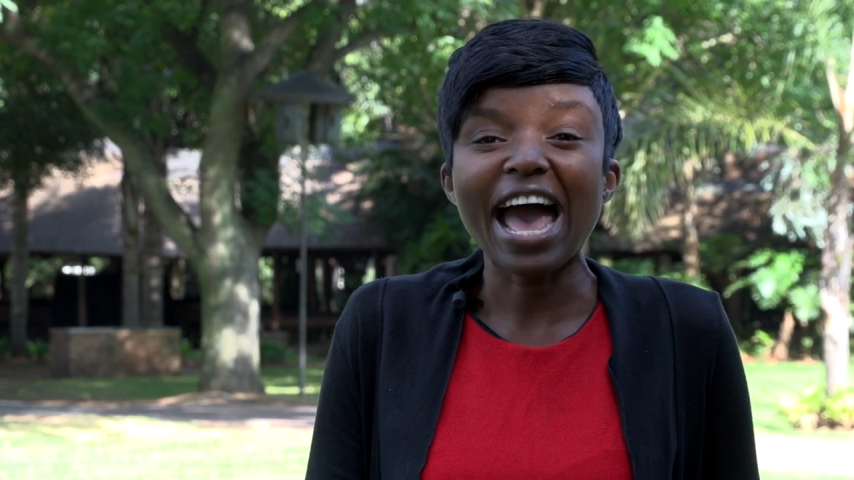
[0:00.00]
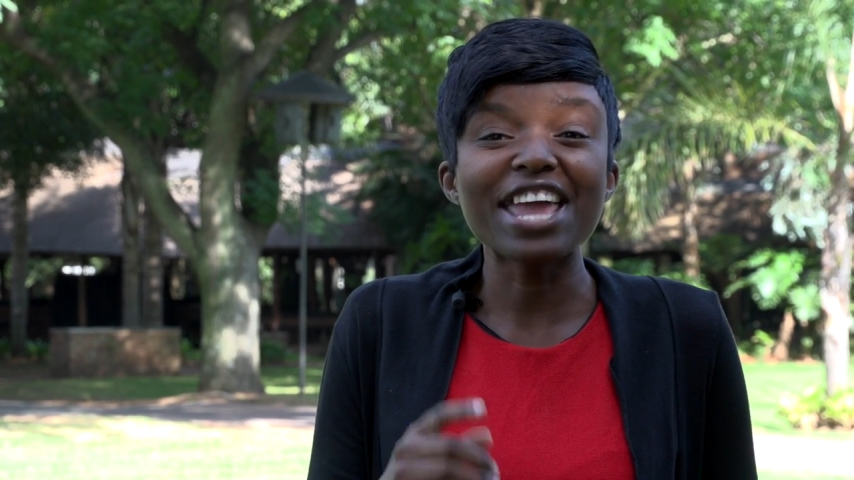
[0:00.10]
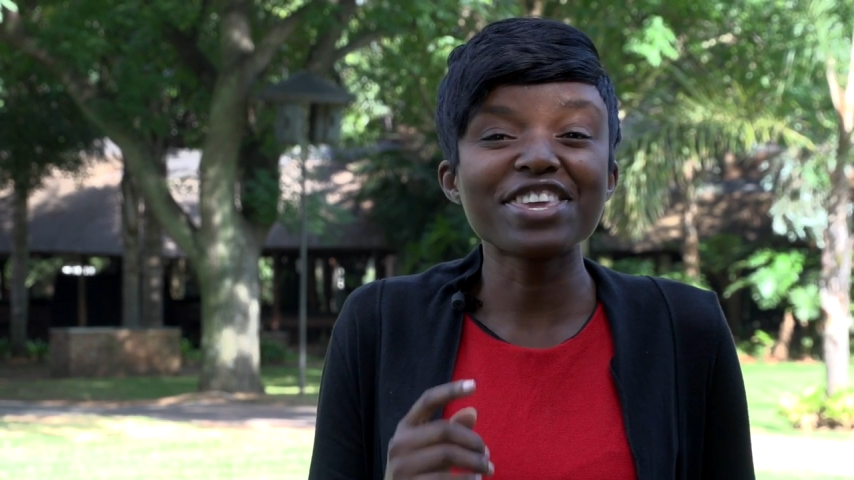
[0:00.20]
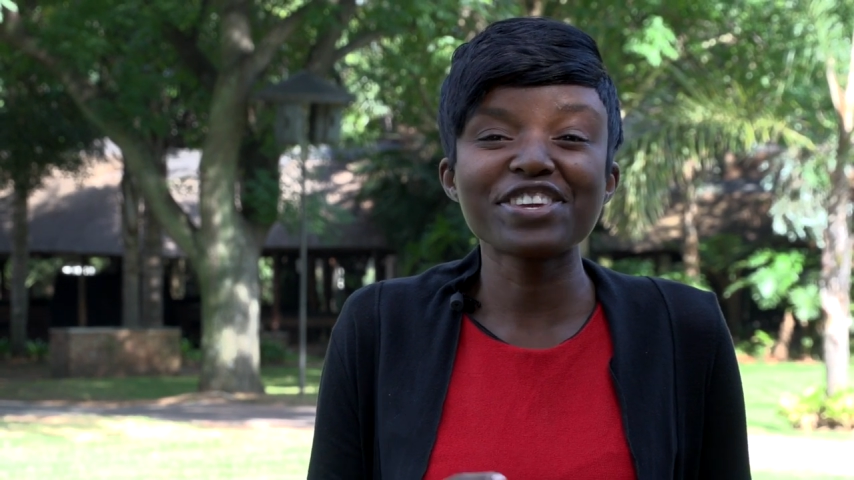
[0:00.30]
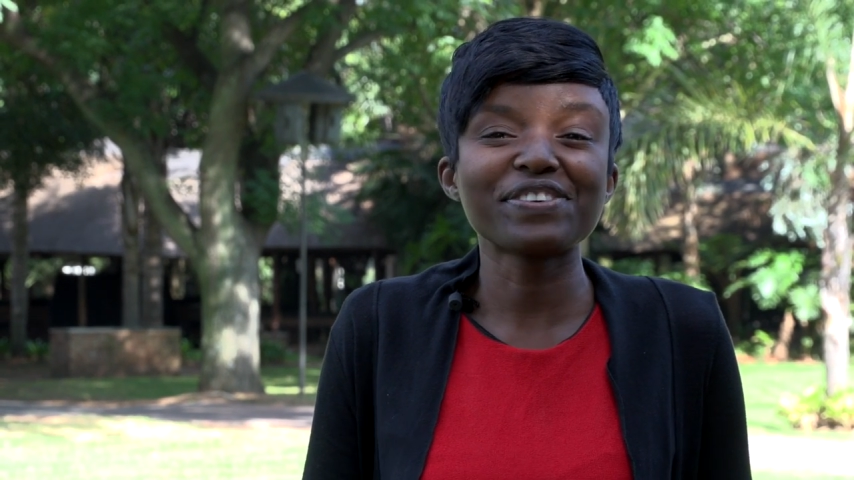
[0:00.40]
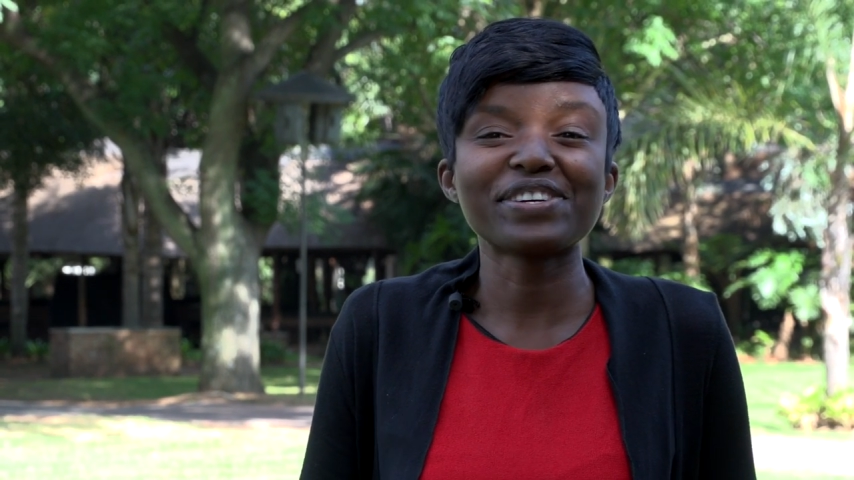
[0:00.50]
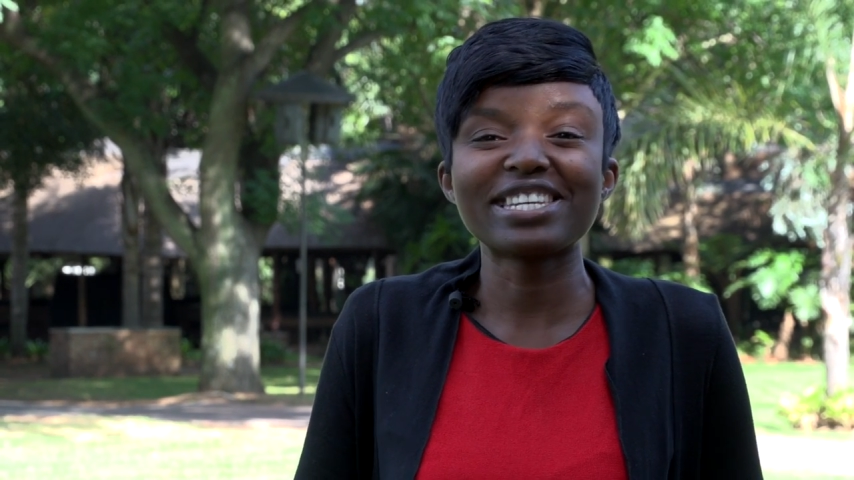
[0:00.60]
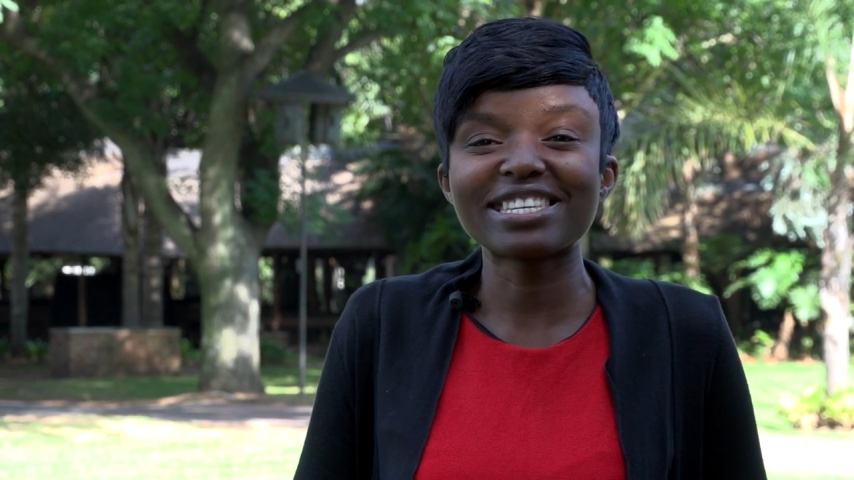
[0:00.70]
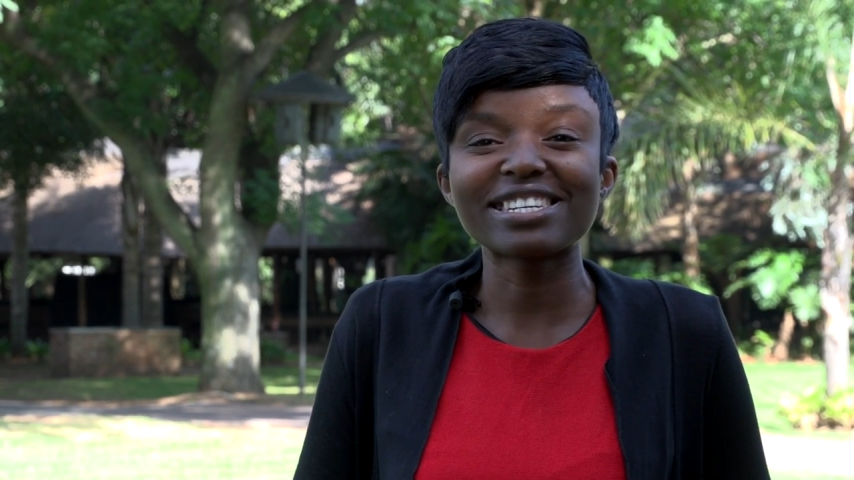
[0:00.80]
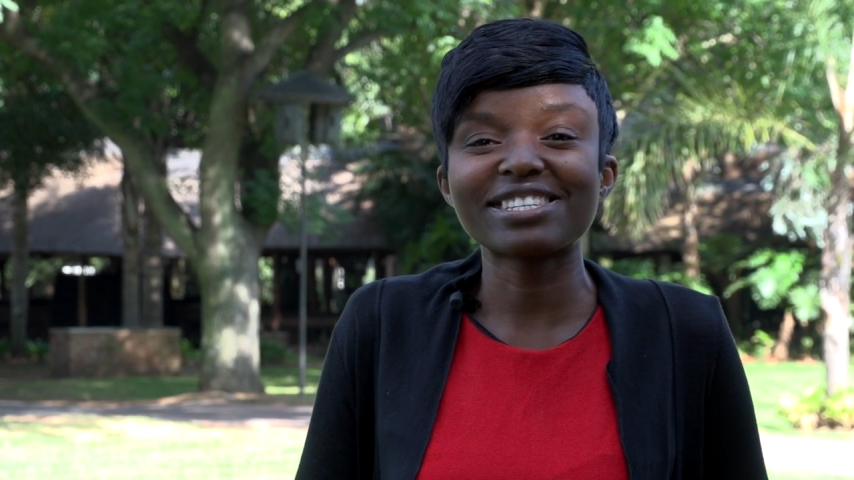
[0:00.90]
I knew you were
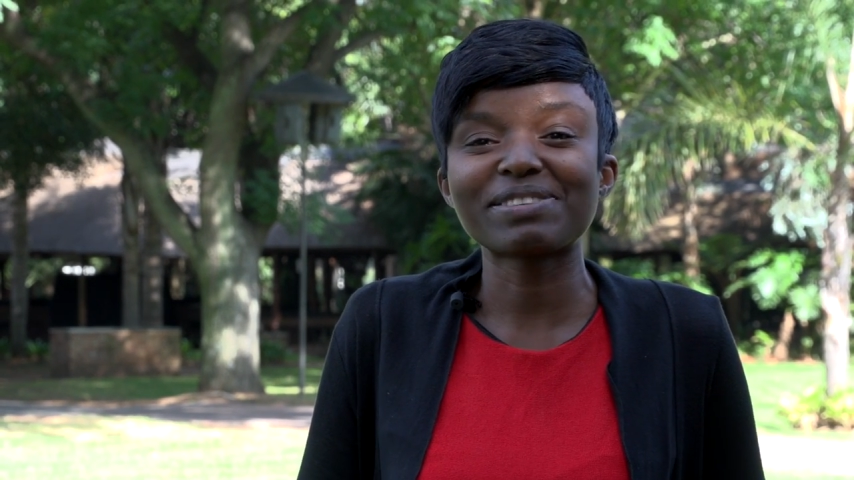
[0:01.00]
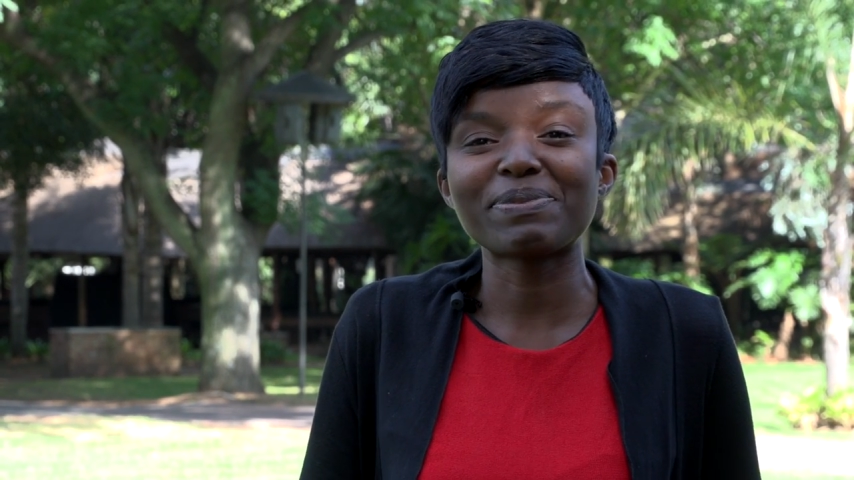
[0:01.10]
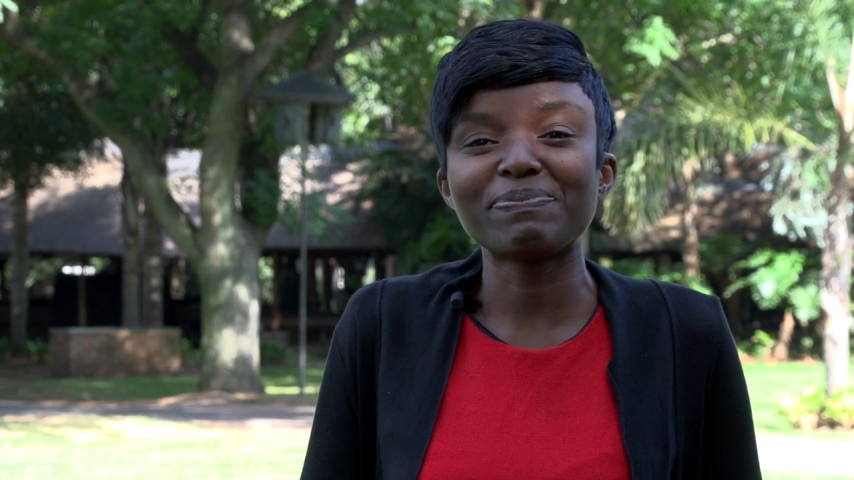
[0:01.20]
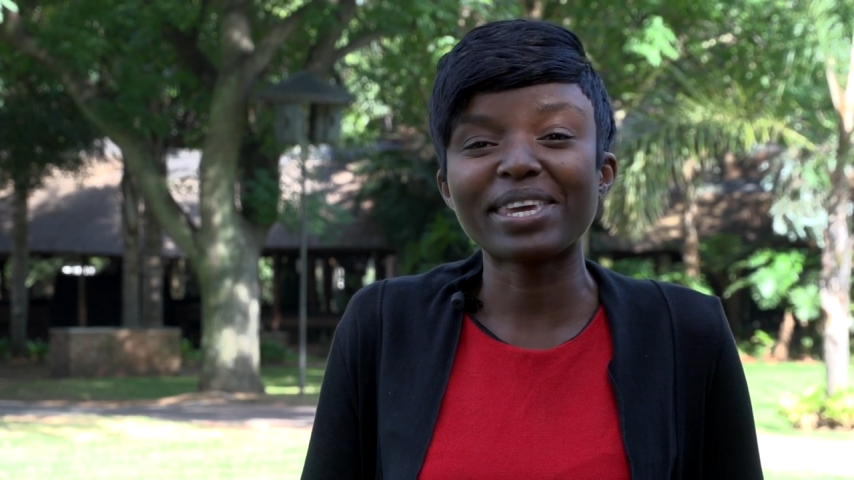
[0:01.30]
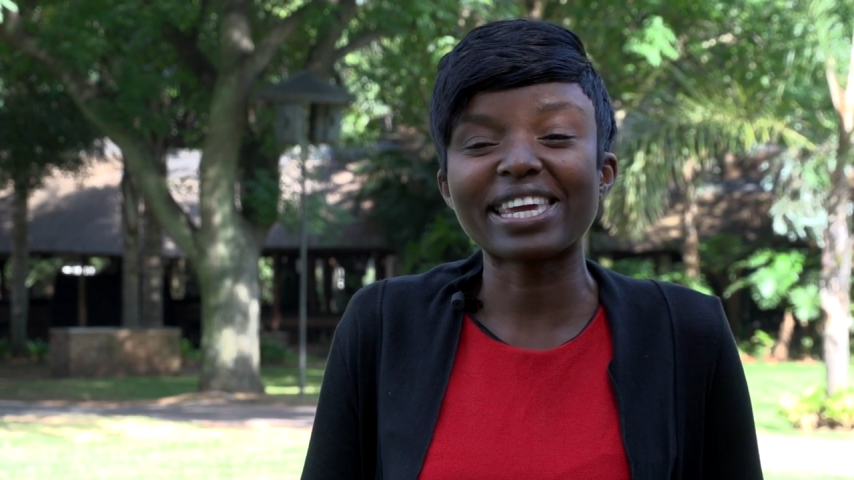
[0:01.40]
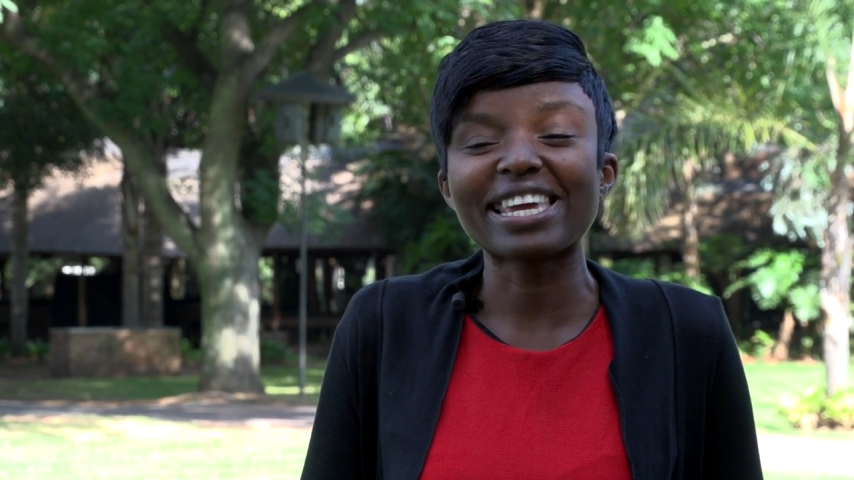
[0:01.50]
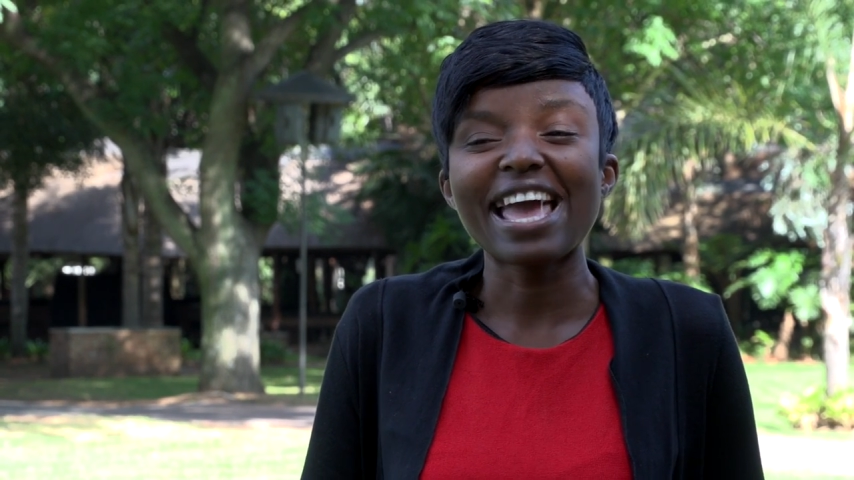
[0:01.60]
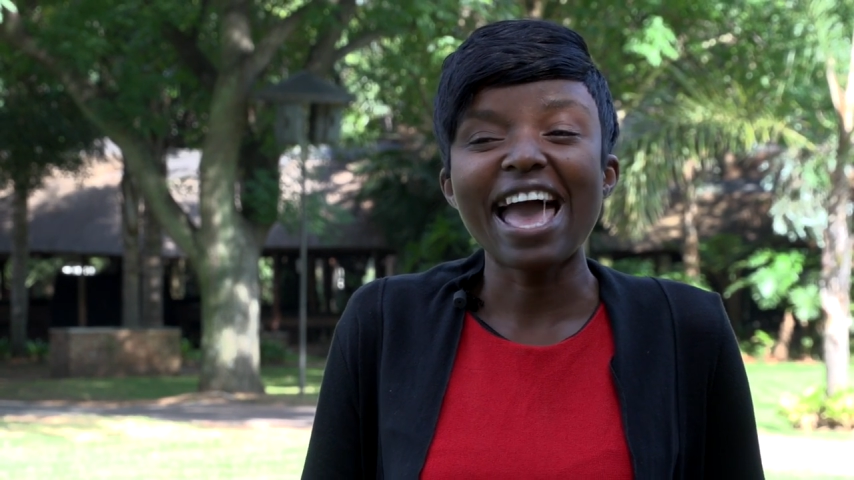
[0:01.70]
destined to be big.